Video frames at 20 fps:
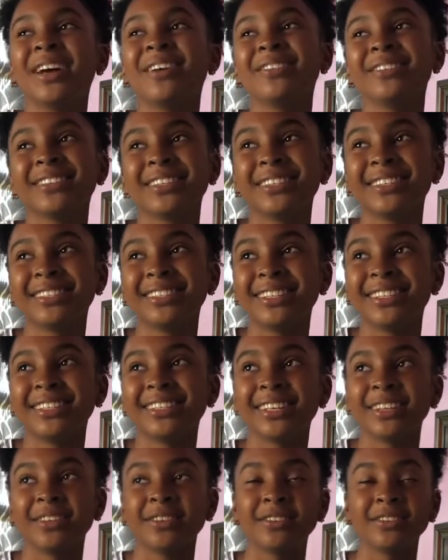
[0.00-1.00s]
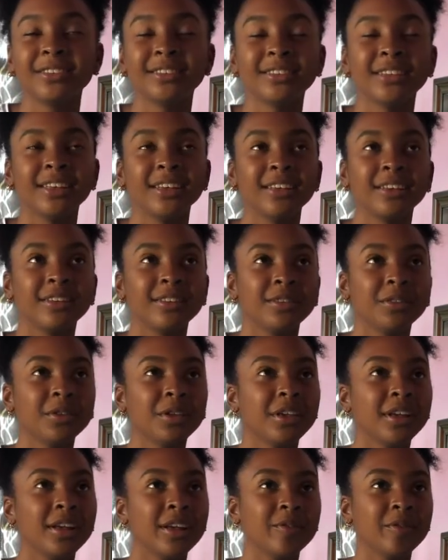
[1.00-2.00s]
I was on the stage, and I was just like
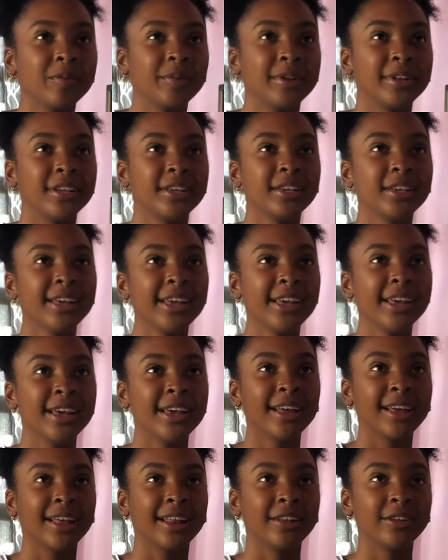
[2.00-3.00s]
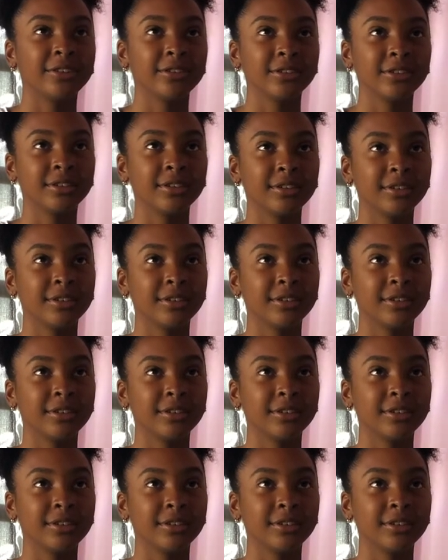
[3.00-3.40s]
looking at everybody, and I was just